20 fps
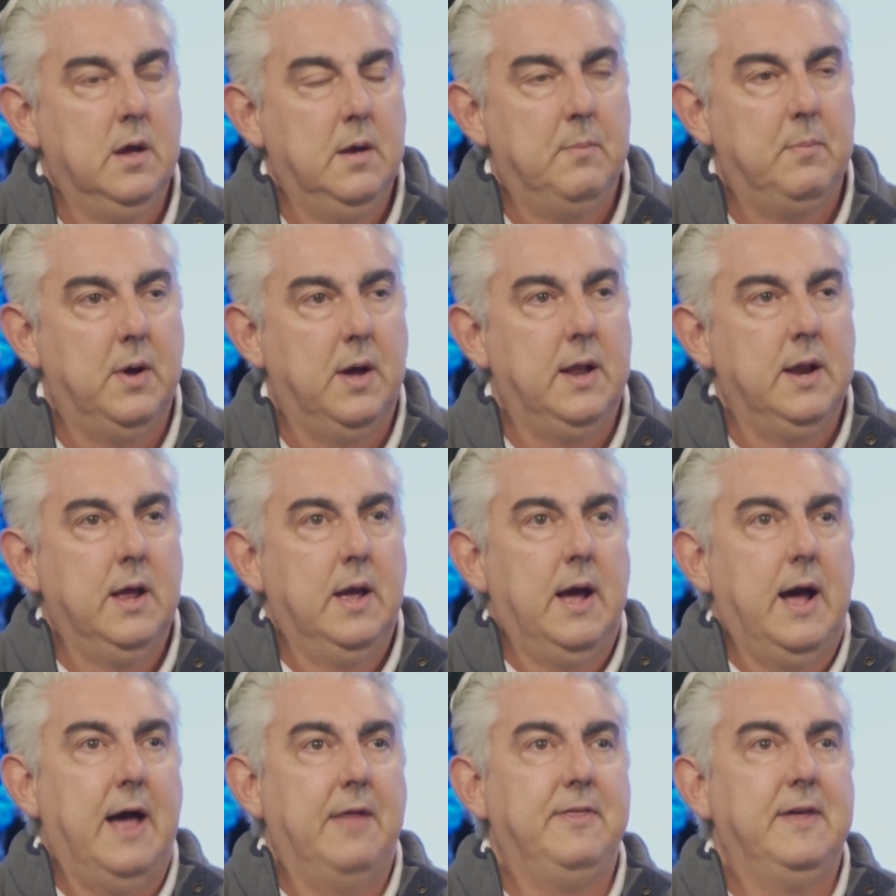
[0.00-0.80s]
But
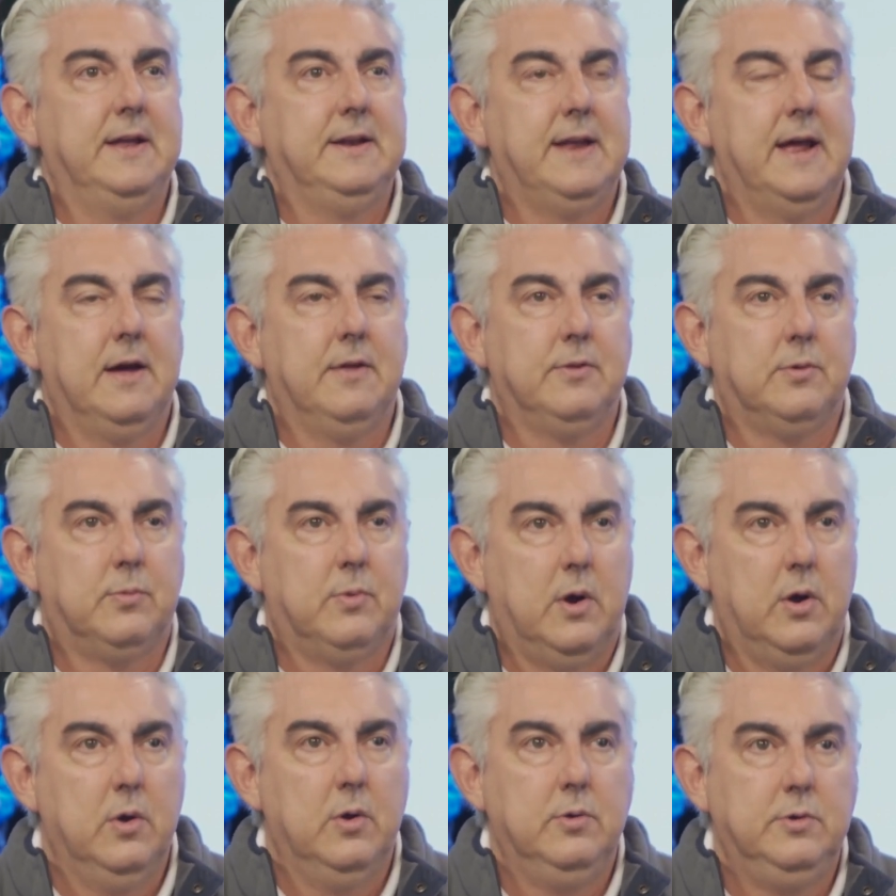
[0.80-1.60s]
I think down the
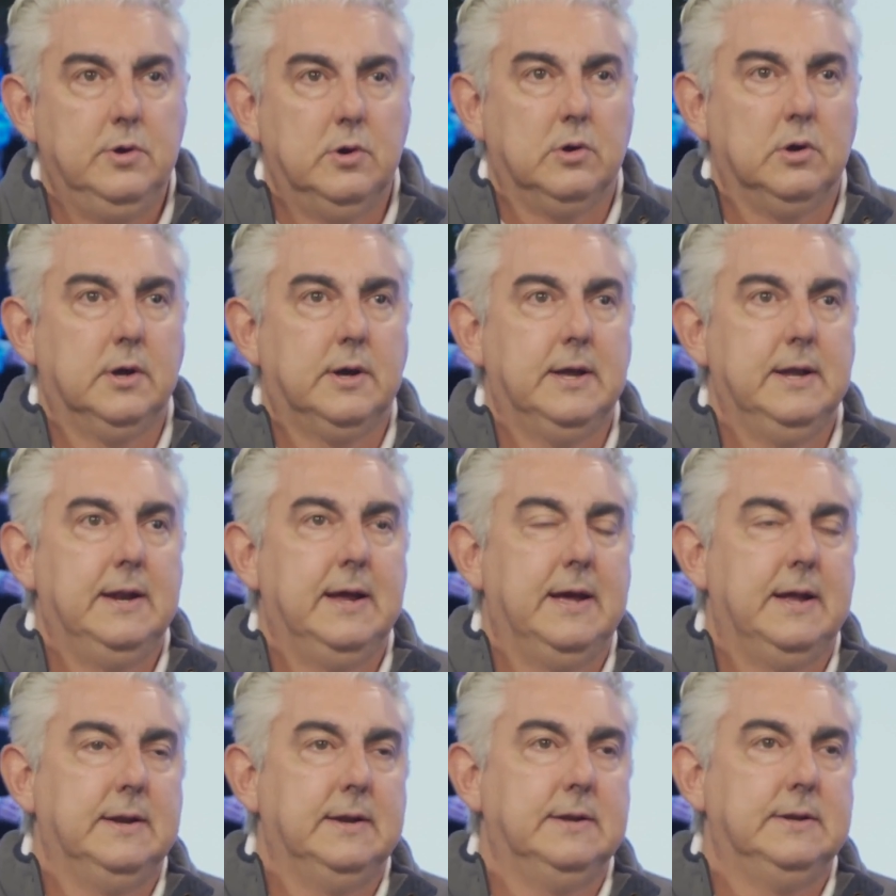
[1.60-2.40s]
road, you're looking
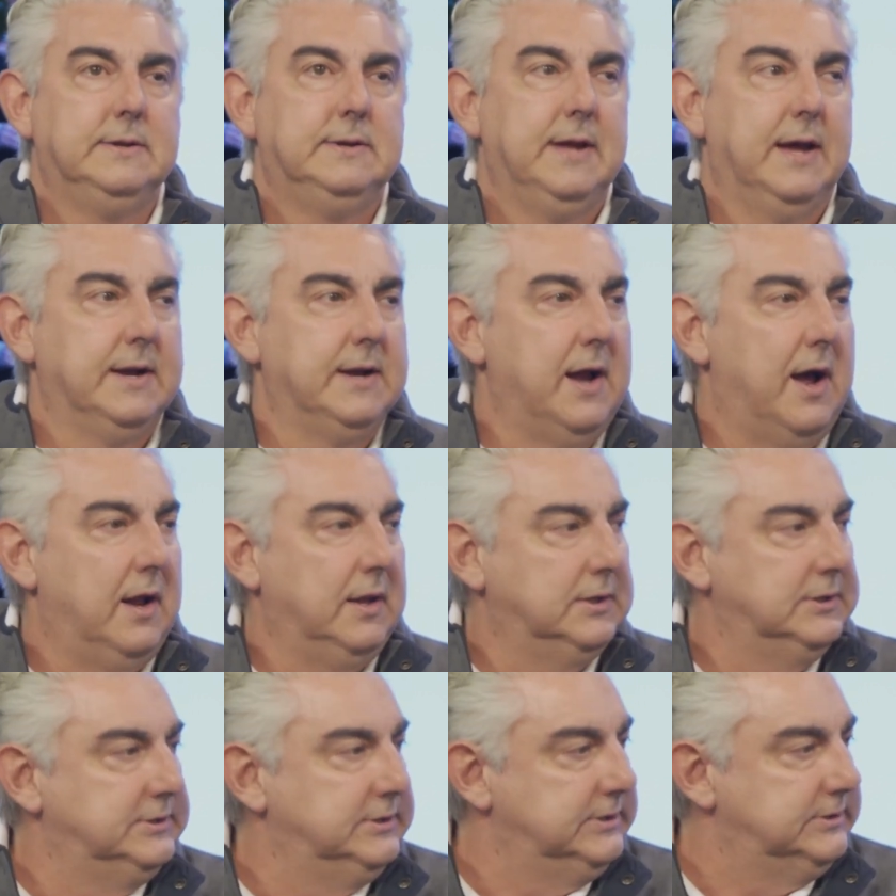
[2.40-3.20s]
at
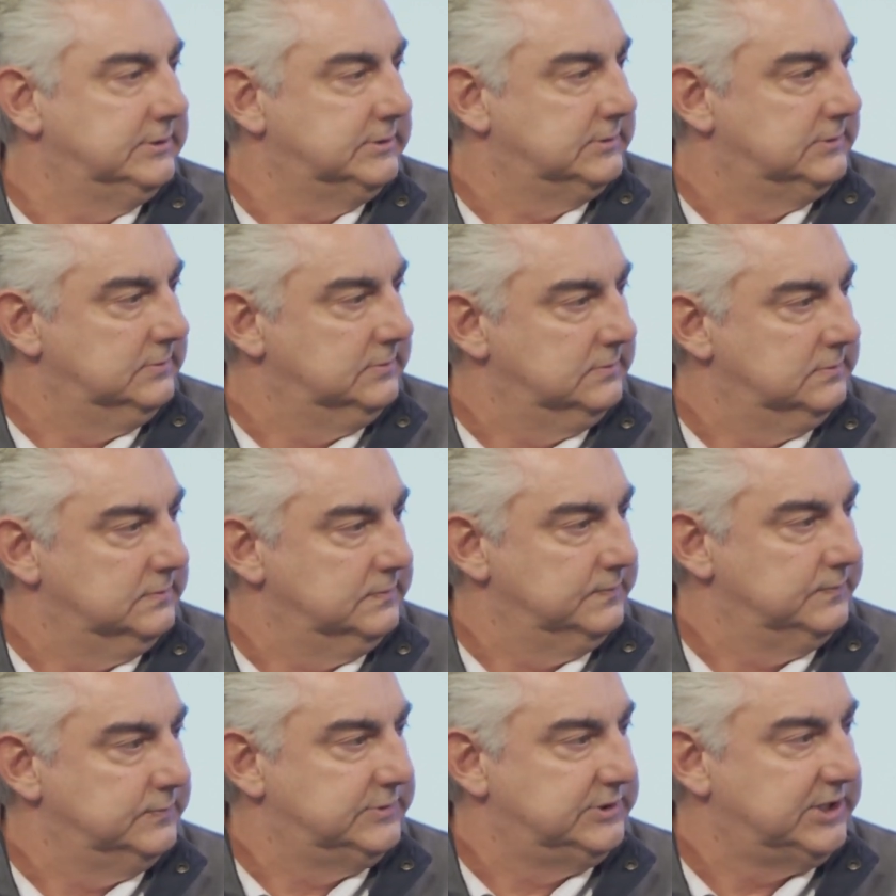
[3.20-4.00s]
technologies
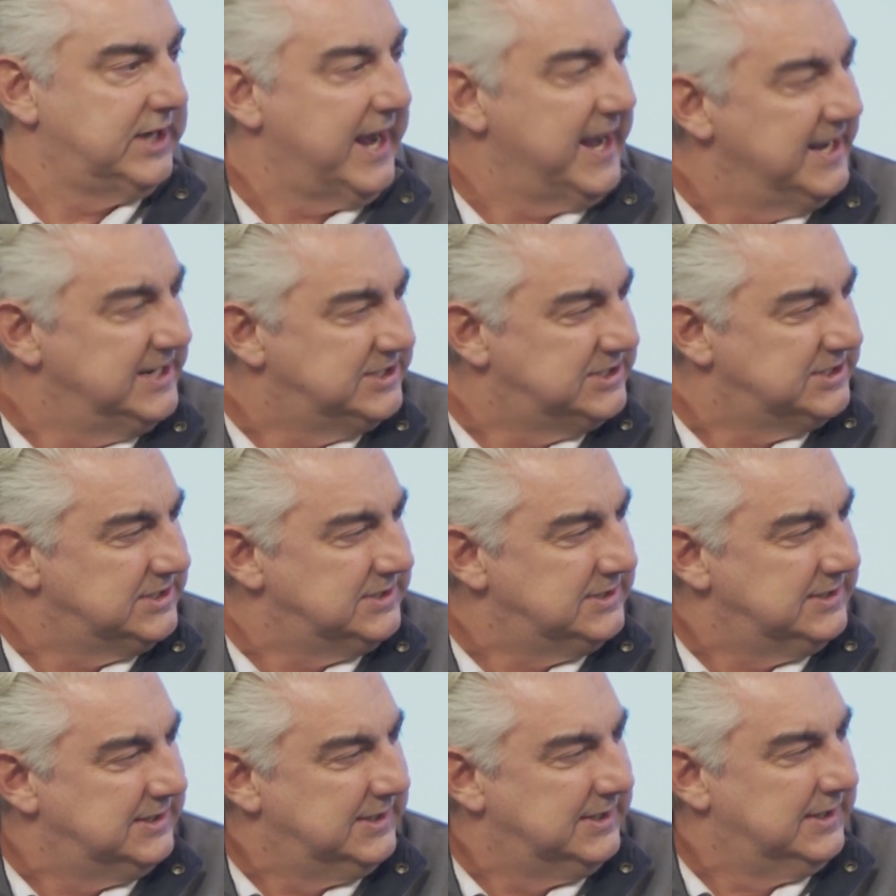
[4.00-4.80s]

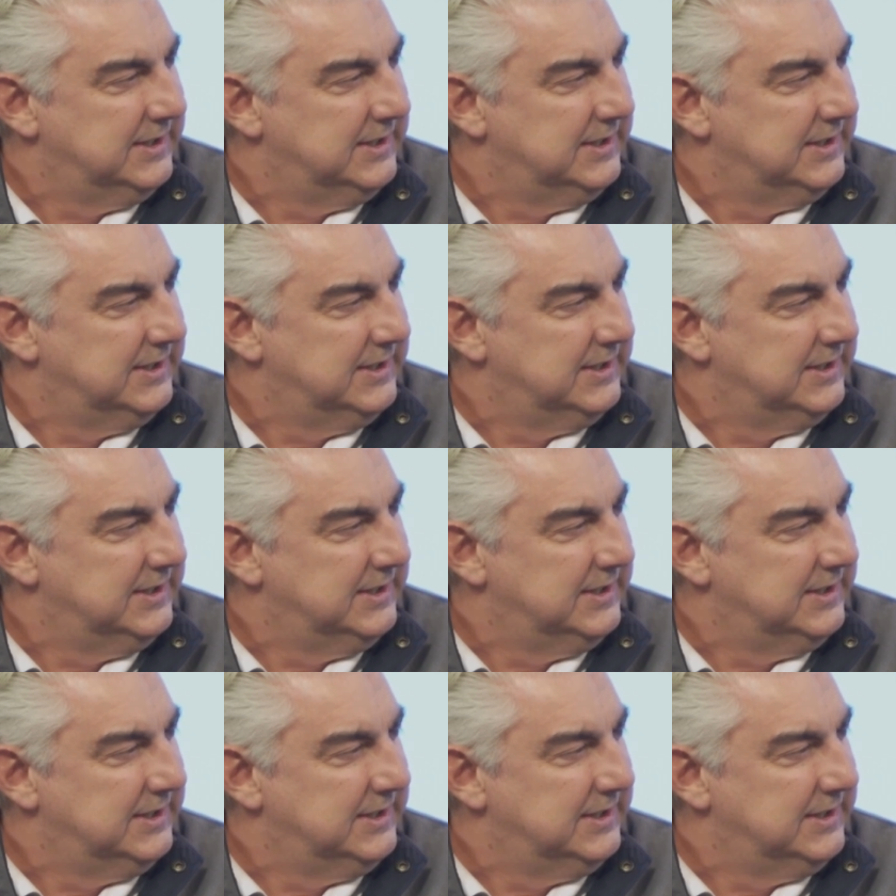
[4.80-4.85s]
changing.